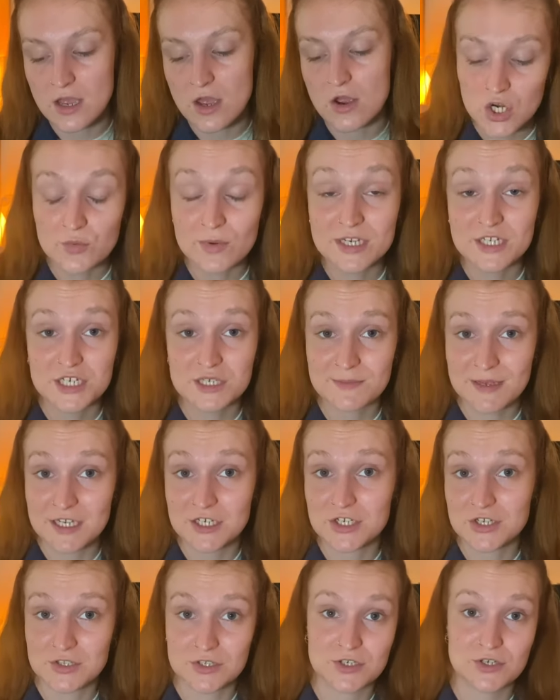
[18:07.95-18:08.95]
Luigi's
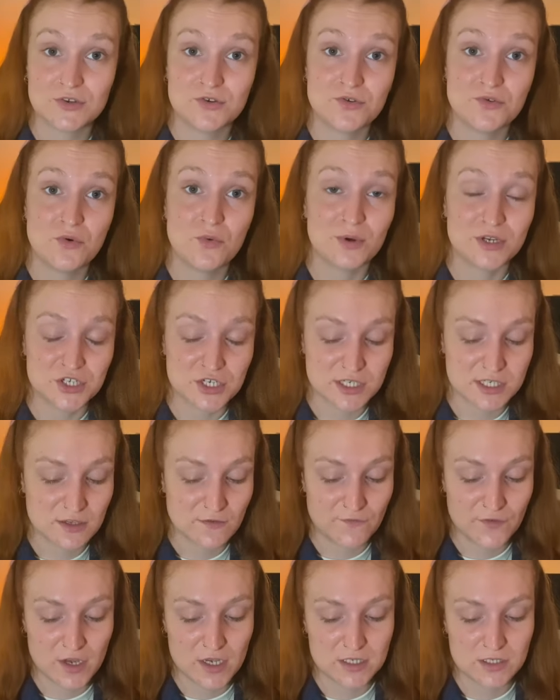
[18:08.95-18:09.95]
Mansion 2, which is the
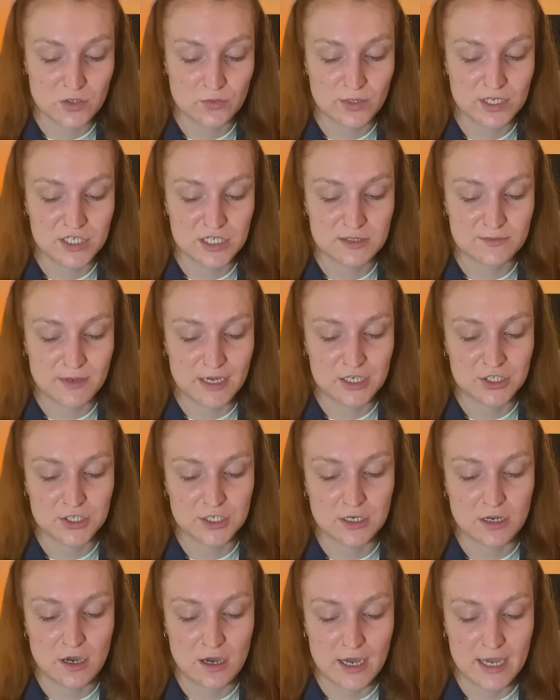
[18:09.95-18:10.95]
first Luigi's
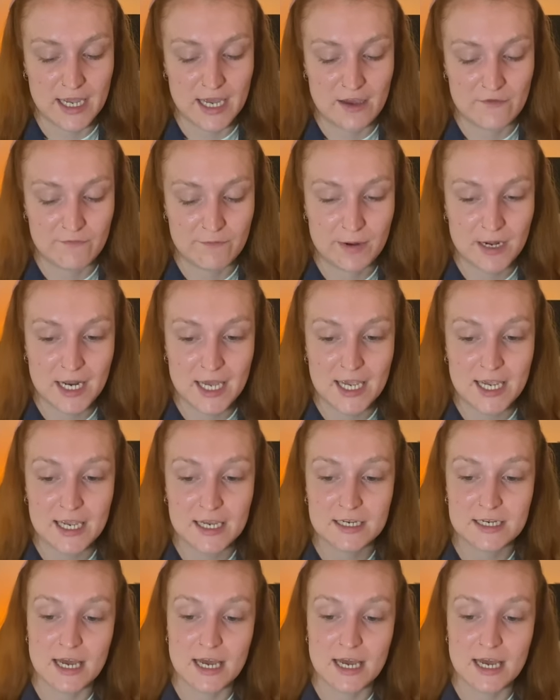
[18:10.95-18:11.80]
Mansion I have played,